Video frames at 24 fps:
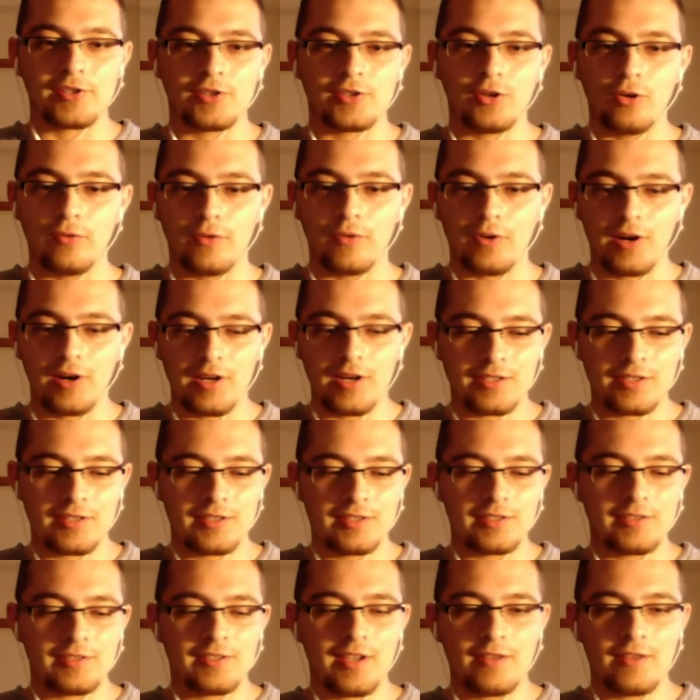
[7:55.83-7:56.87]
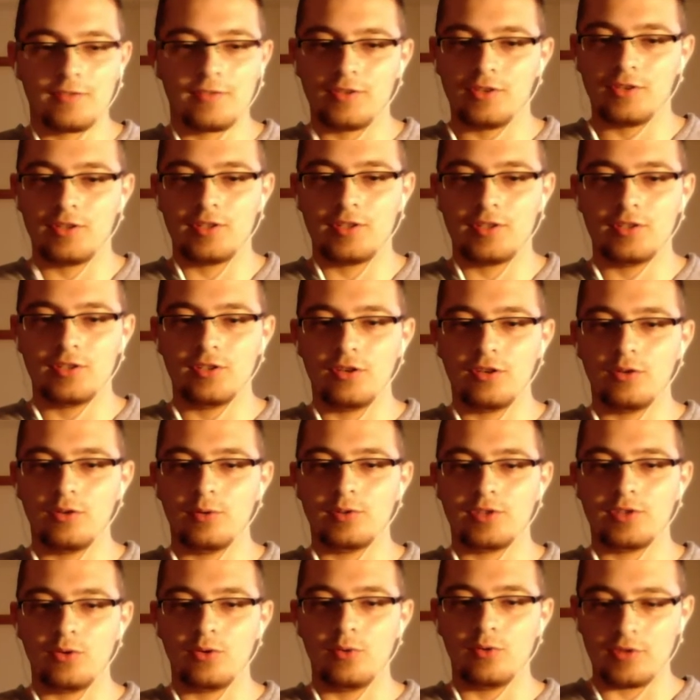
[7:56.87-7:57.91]
I definitely know it's going to be
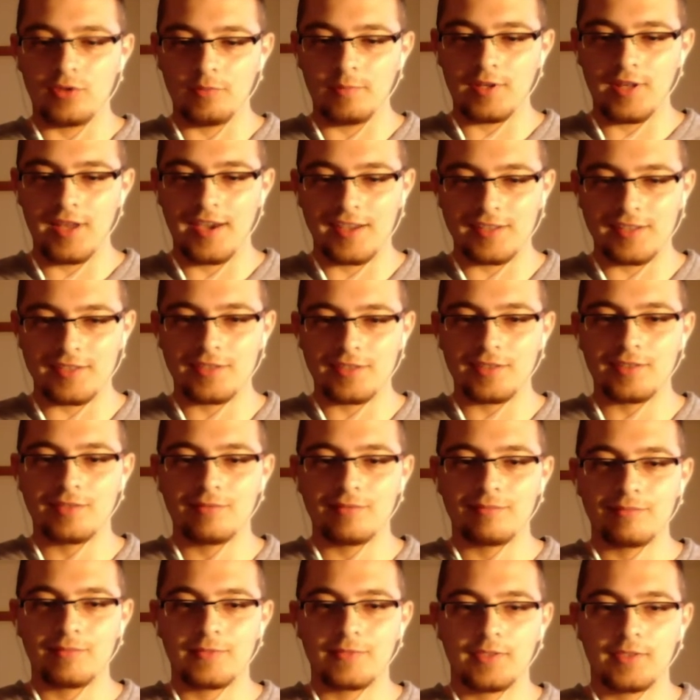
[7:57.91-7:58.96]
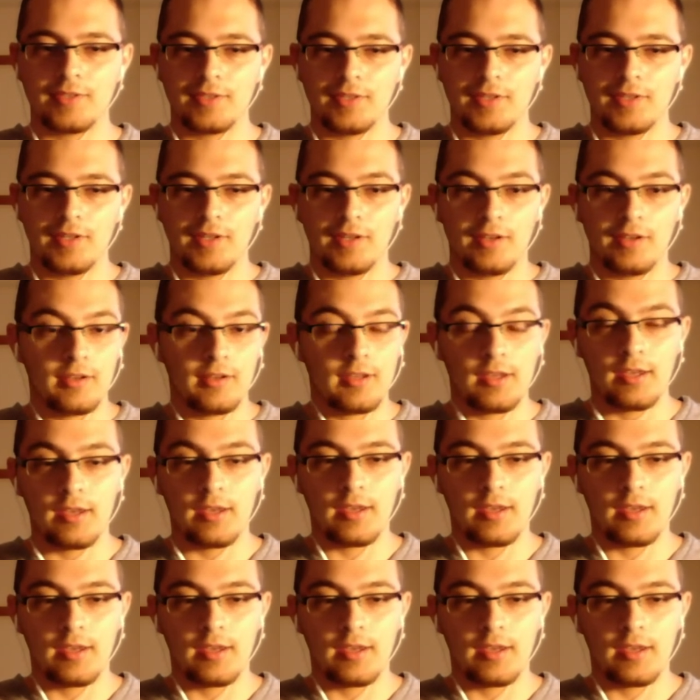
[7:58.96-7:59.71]
that. Uh,